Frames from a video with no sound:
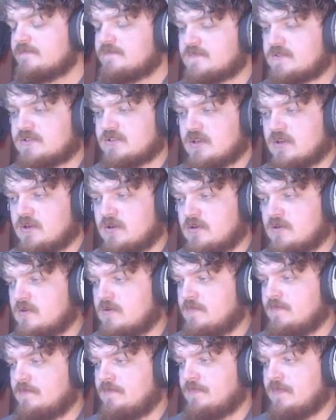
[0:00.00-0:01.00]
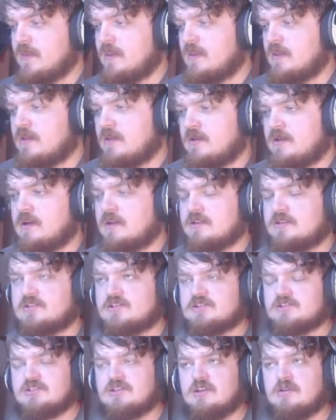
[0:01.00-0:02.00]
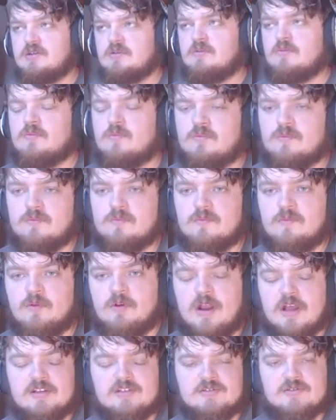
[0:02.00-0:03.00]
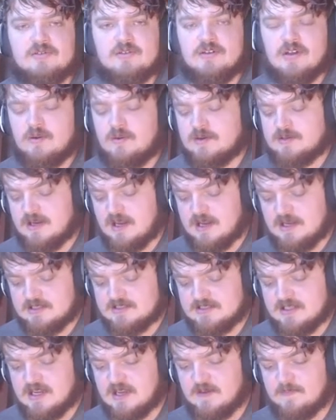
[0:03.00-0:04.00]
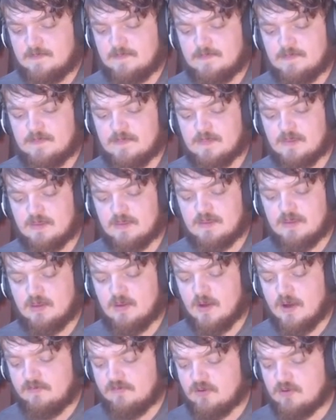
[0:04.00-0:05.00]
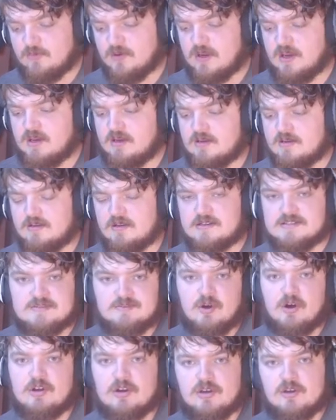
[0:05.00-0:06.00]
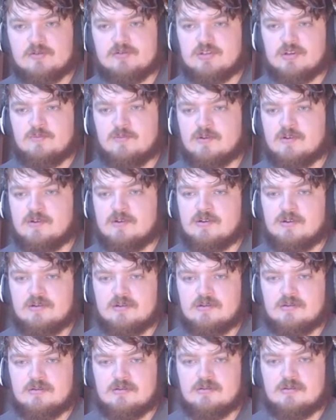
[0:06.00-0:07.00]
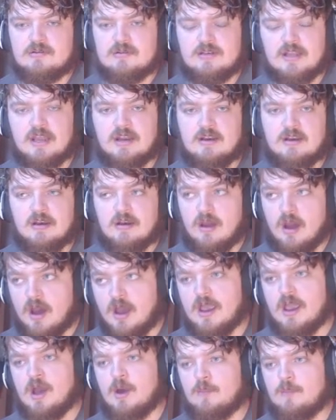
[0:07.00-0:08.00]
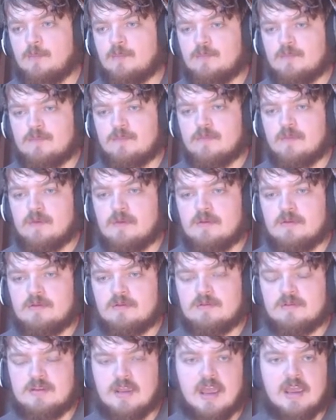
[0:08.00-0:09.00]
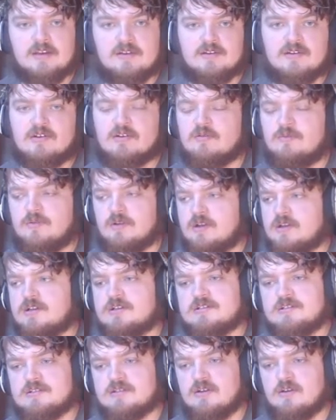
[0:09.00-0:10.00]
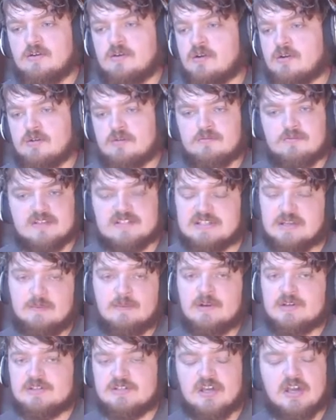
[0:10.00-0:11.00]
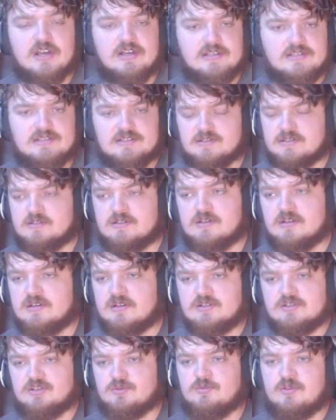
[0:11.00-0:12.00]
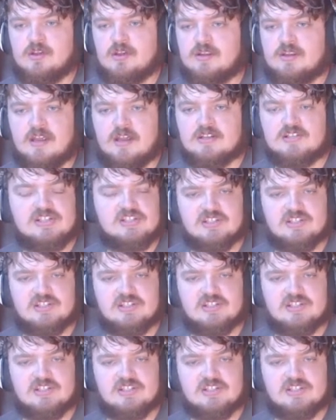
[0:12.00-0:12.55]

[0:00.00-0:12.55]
So just the one extra rule that I want to add is that you have to be a smaller YouTuber than I am to enter, because or similar size or something like that.